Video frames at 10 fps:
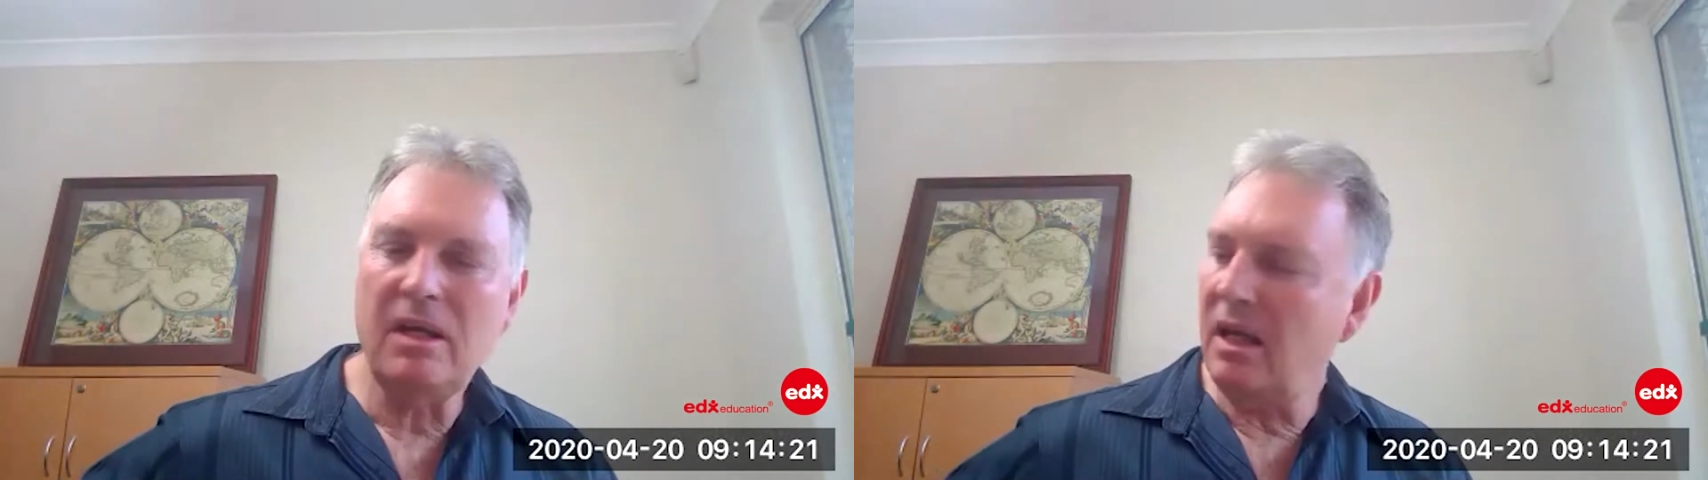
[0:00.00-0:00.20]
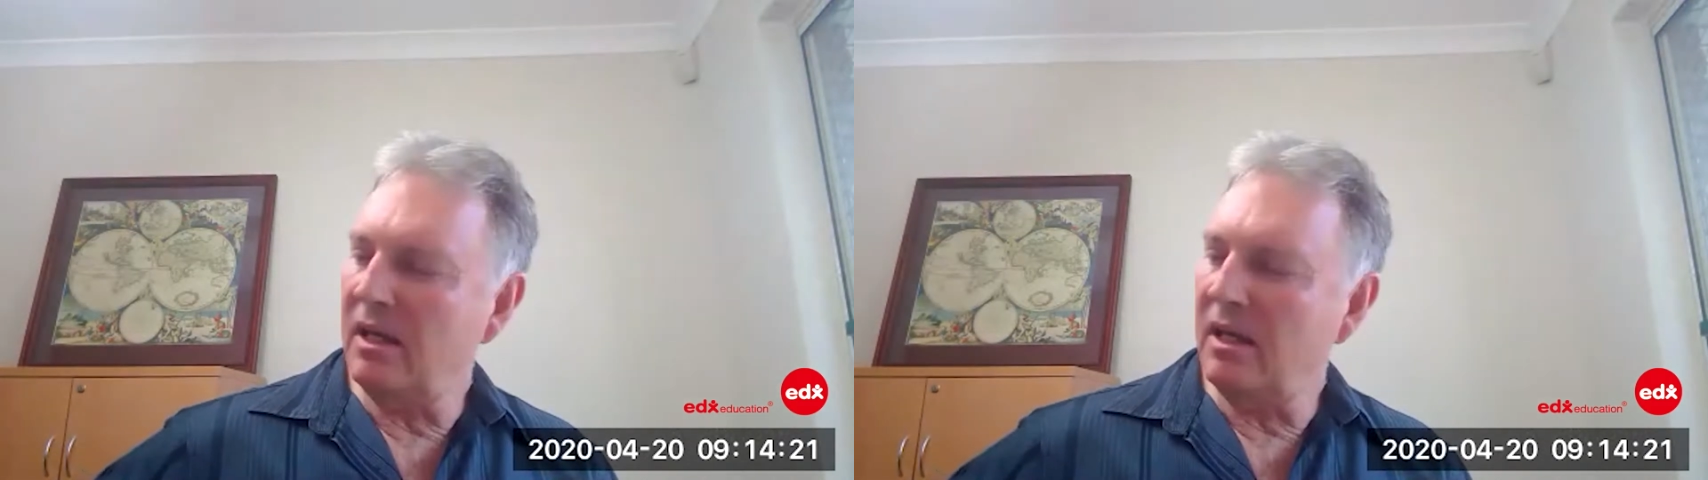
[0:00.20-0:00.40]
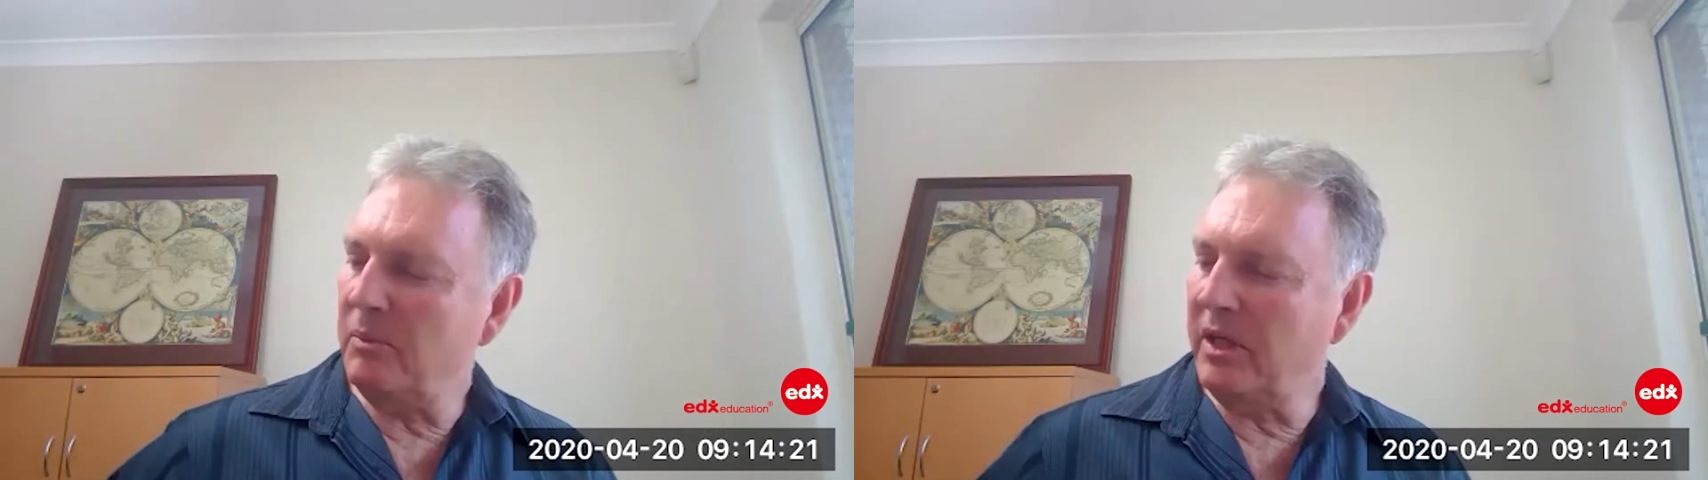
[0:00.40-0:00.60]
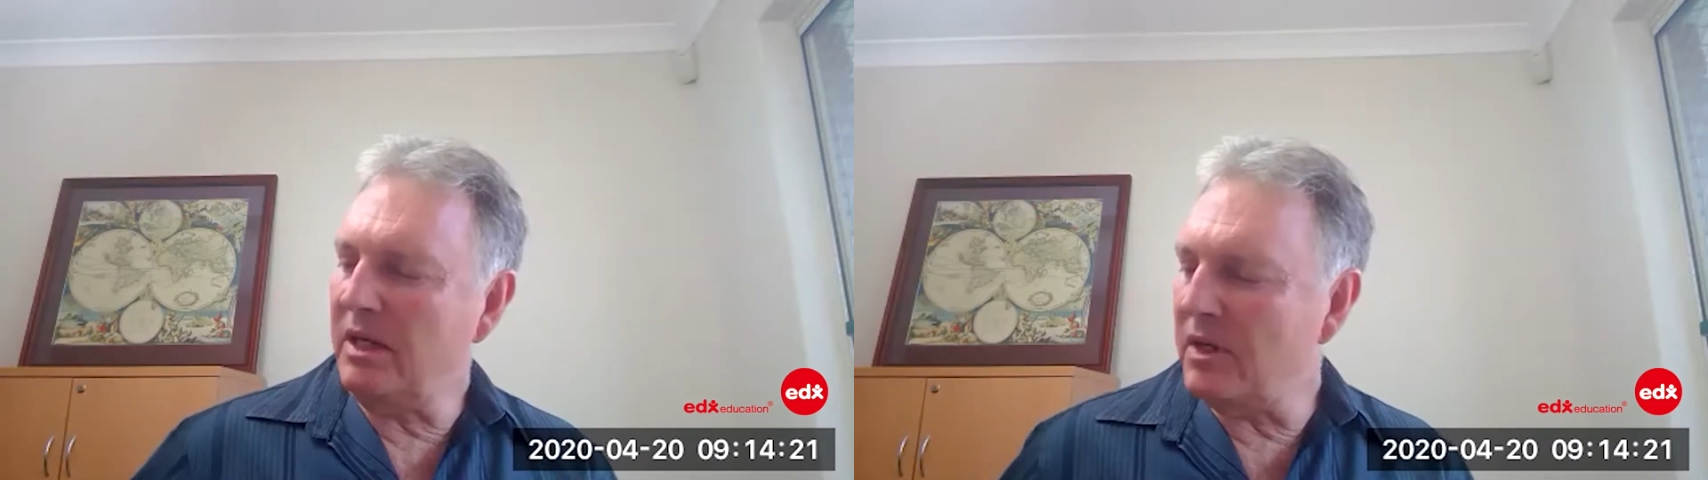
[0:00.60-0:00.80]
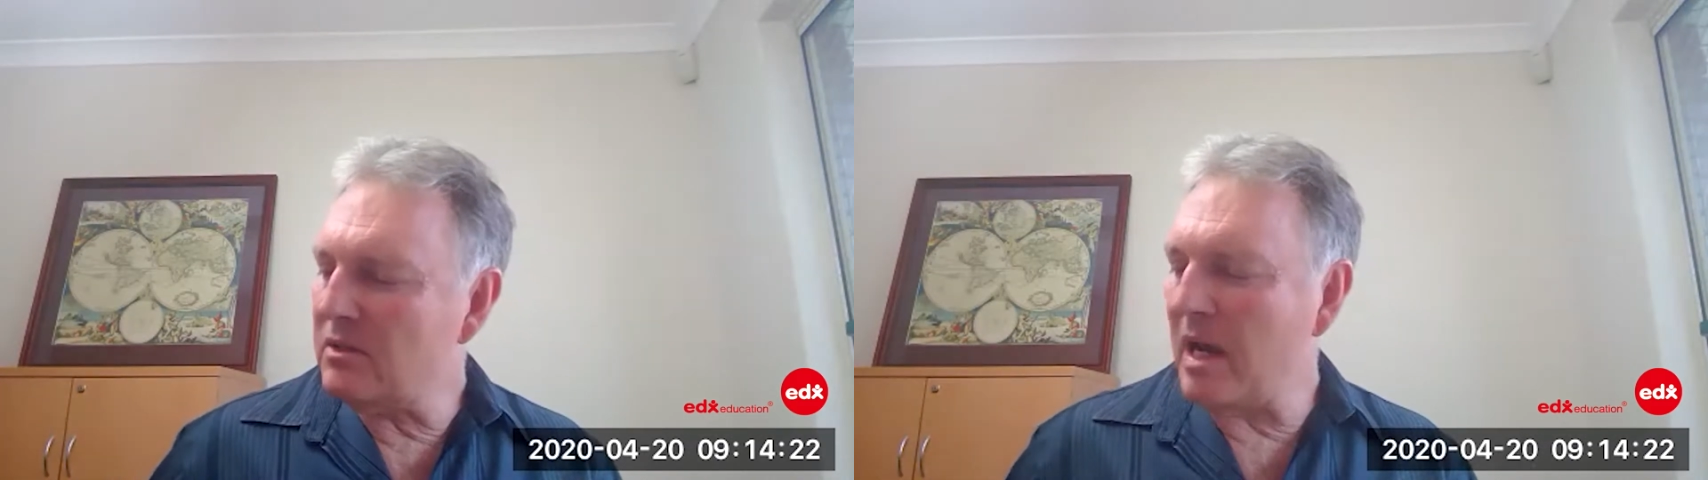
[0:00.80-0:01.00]
in a
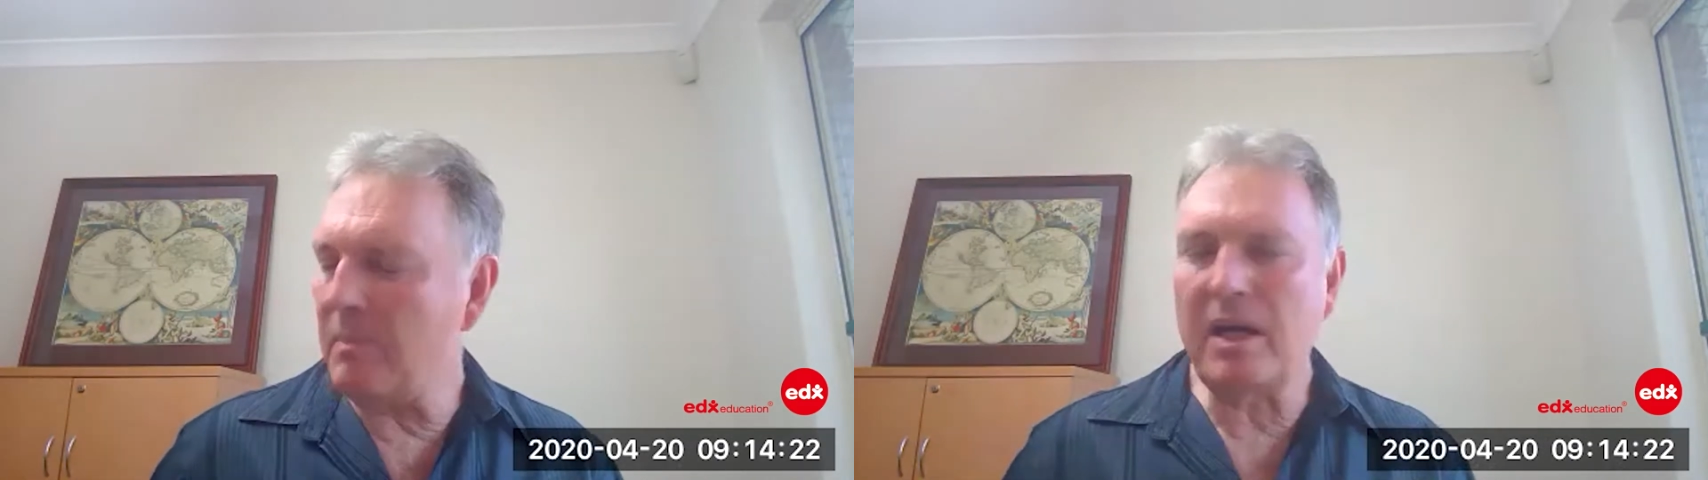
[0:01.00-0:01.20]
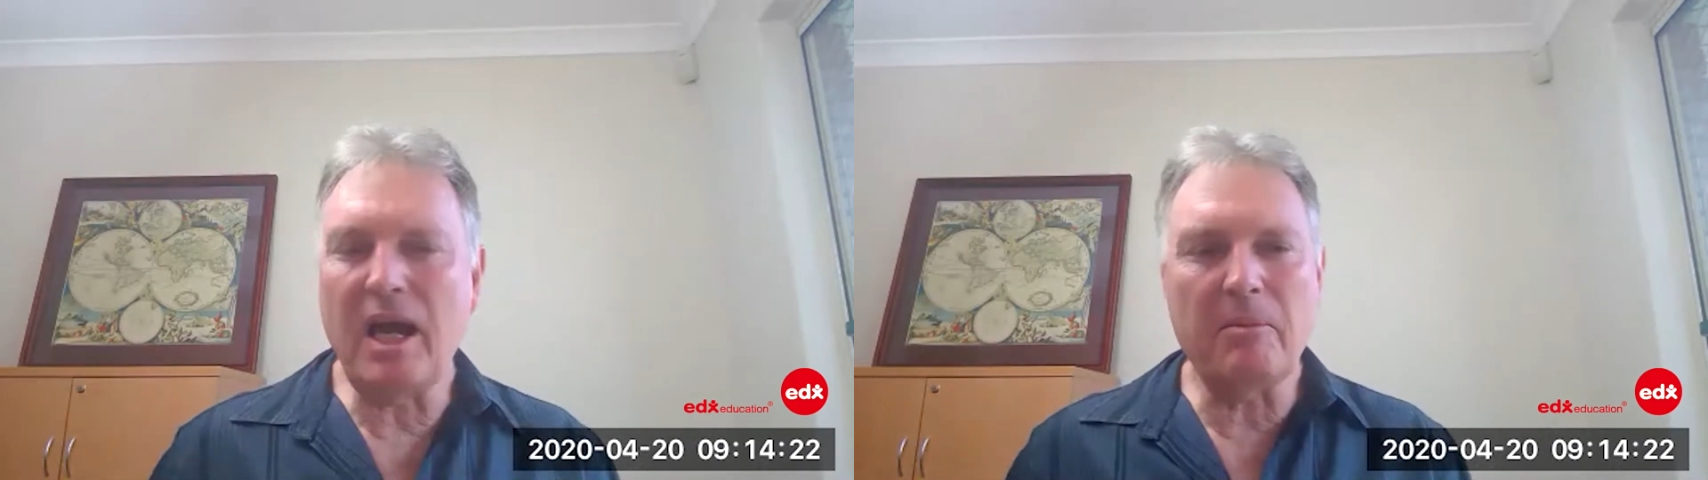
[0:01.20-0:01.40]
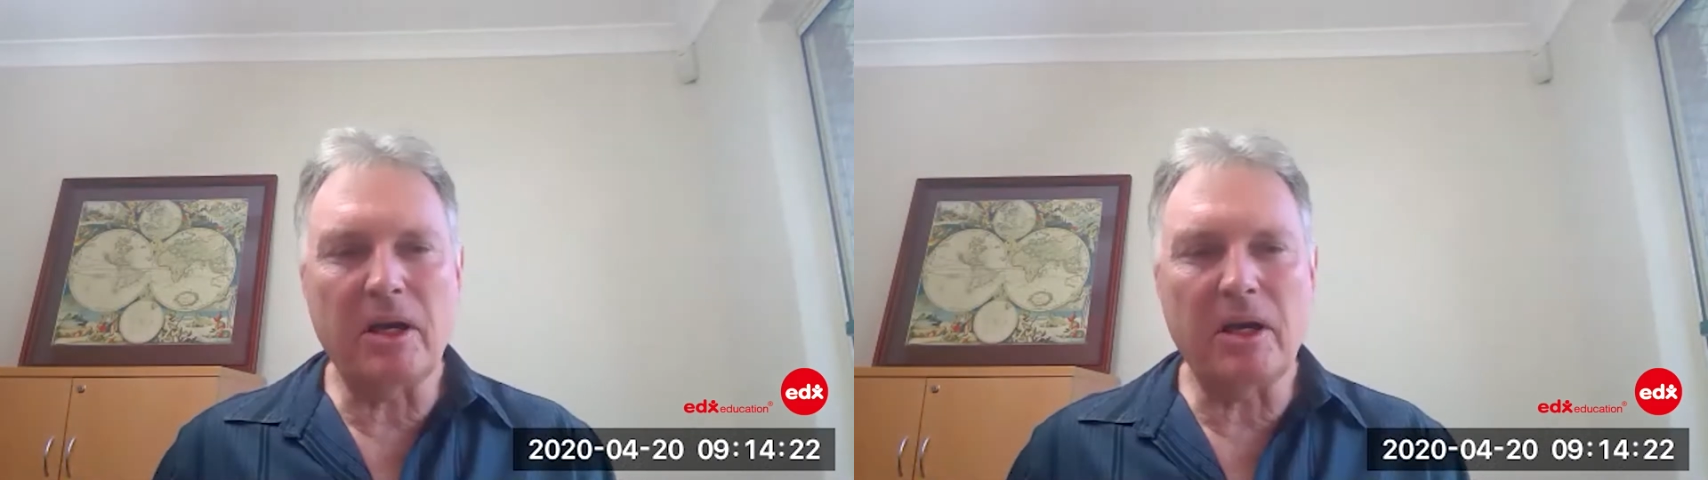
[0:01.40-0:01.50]
previous webinar,